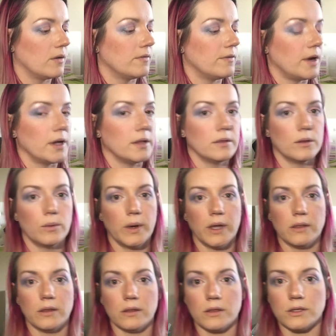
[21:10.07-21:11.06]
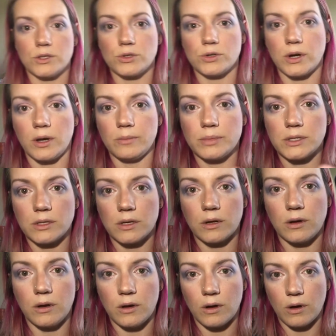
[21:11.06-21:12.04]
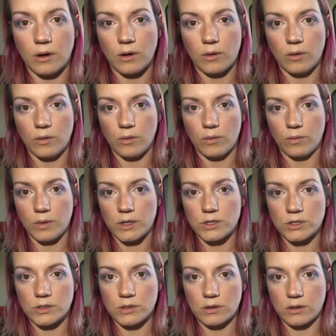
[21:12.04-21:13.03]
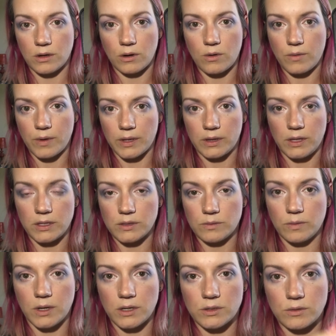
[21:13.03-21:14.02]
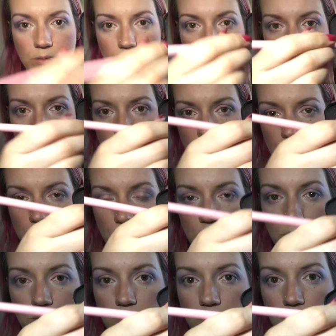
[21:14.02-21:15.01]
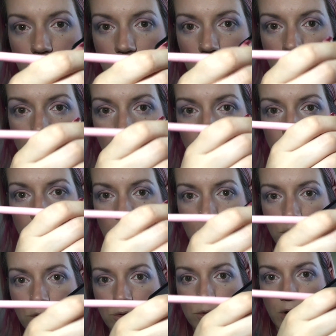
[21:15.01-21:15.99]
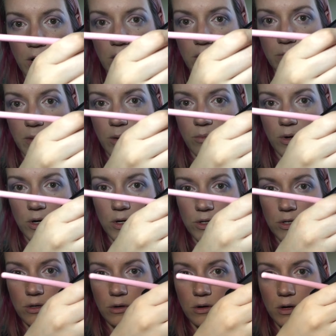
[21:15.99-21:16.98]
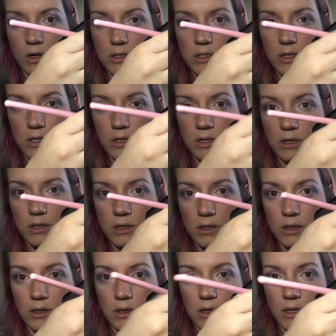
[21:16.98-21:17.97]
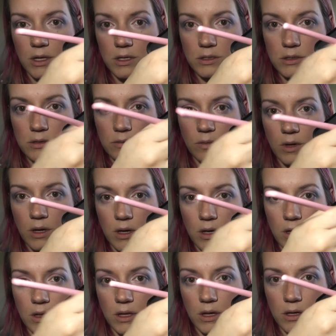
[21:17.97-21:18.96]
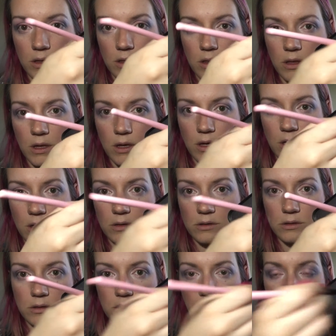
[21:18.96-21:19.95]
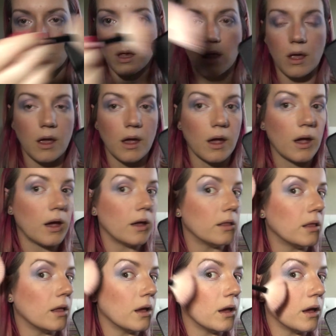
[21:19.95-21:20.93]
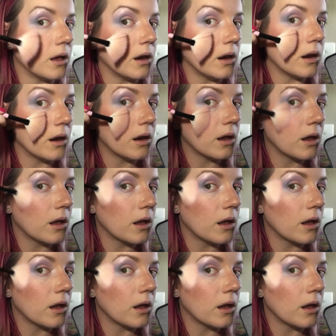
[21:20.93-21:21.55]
find the way that the stripes go, which they're going this way. So I'm going to drag my brush across it this way, like this, and then